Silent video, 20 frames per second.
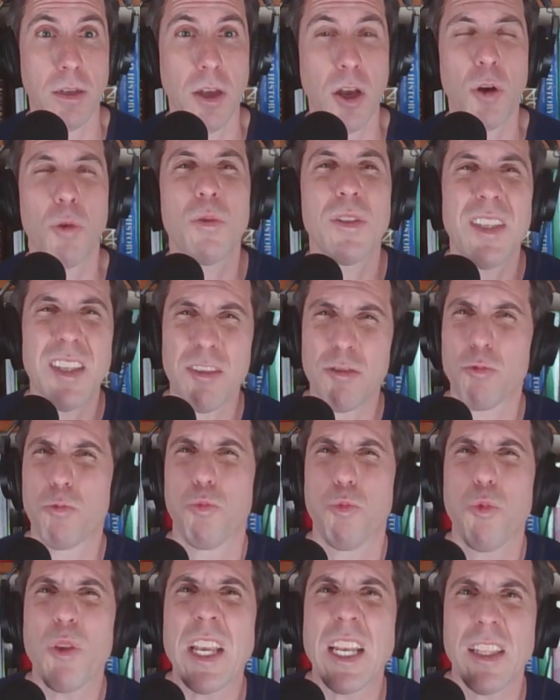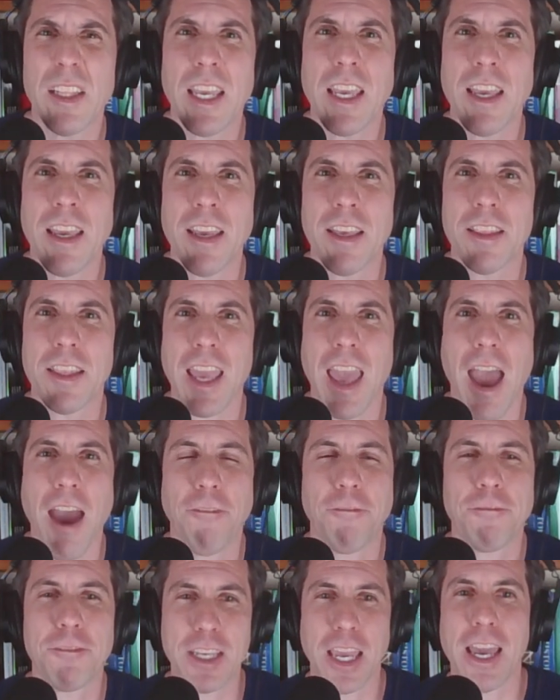Was this really the
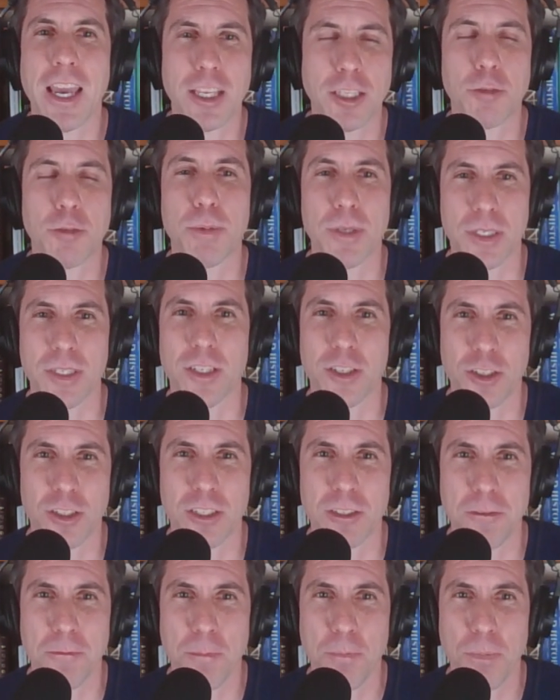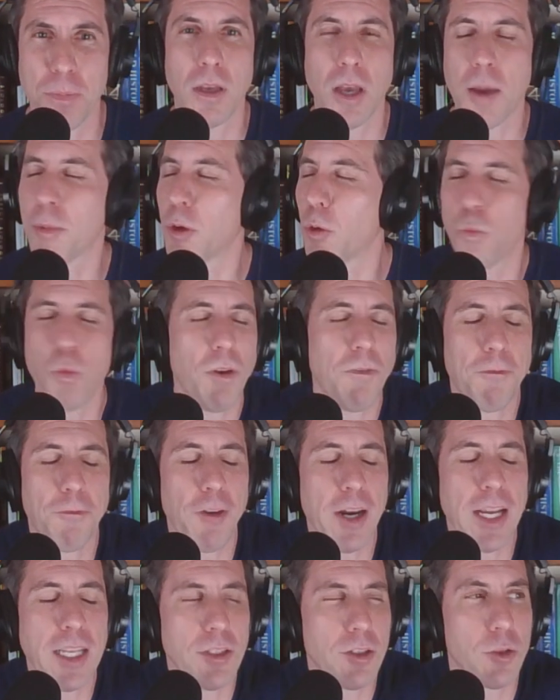FDA's position? I mean, what
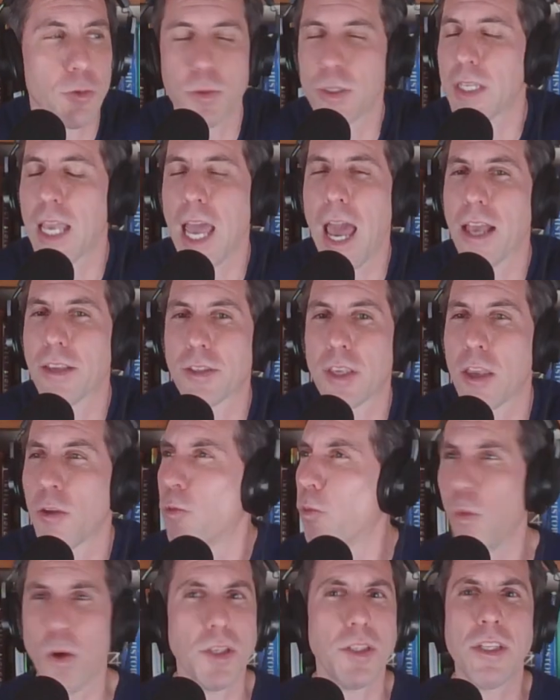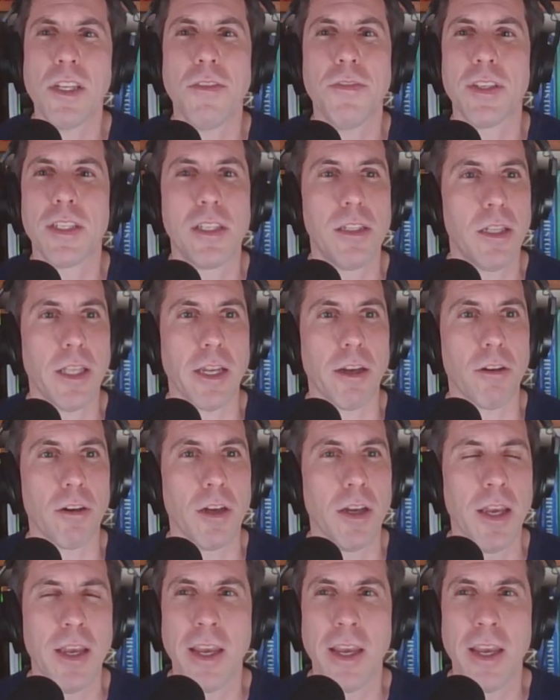Francis was asking wasn't even clear.